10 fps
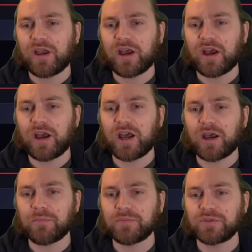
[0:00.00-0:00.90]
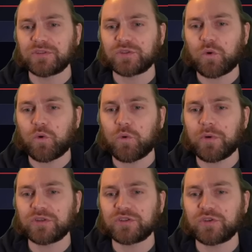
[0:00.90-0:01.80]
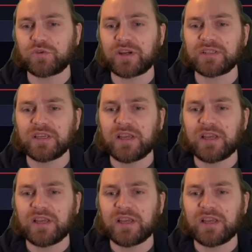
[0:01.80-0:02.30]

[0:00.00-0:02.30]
um, so almost two crates.